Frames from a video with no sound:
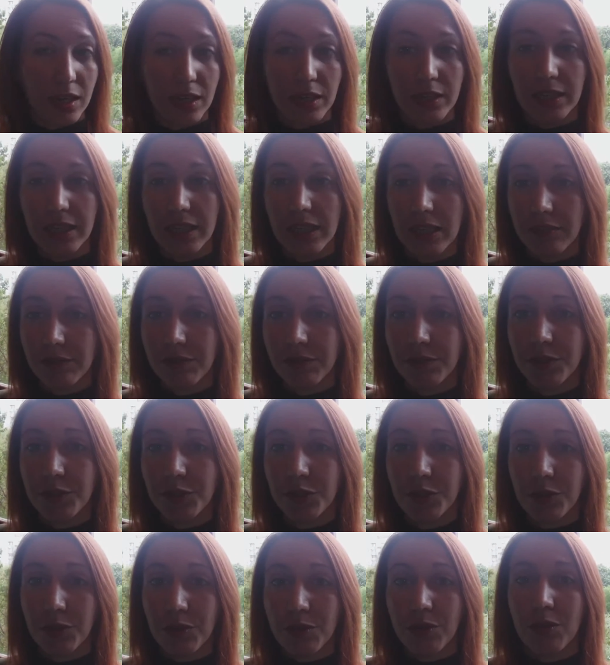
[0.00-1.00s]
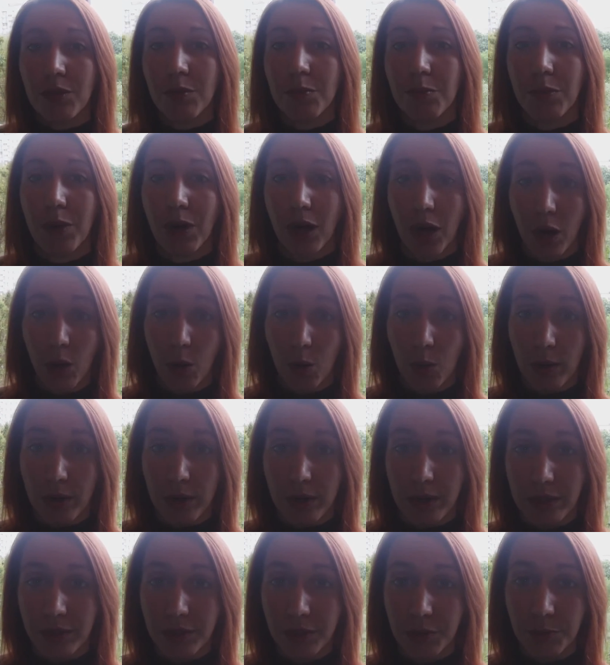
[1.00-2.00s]
give your
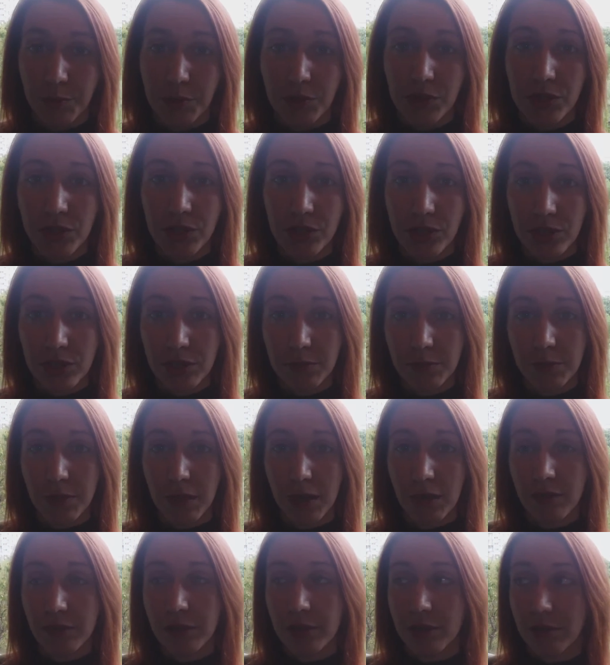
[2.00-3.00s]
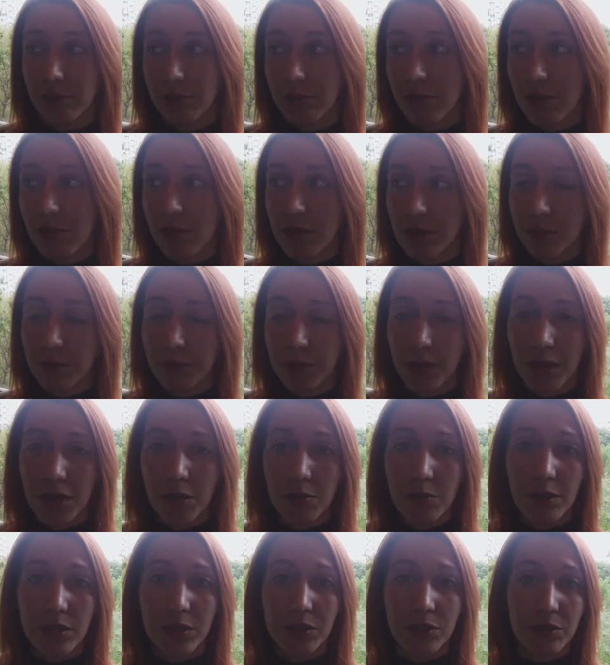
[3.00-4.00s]
power, your personal power, your moral
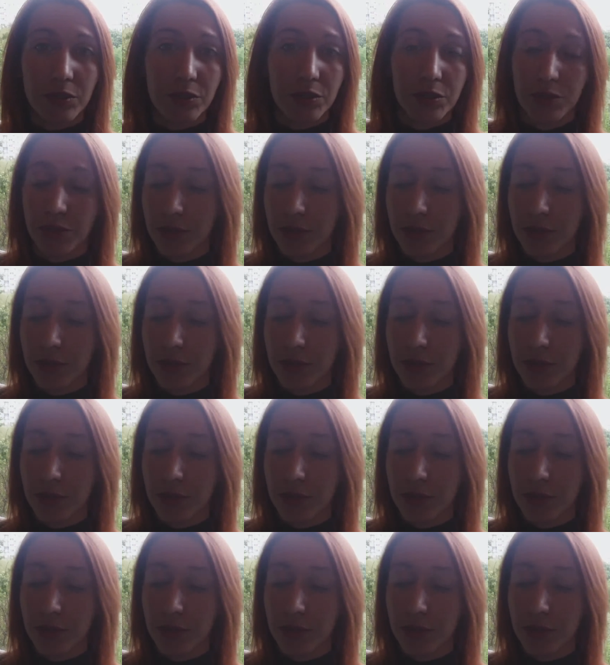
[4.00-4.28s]
power, and also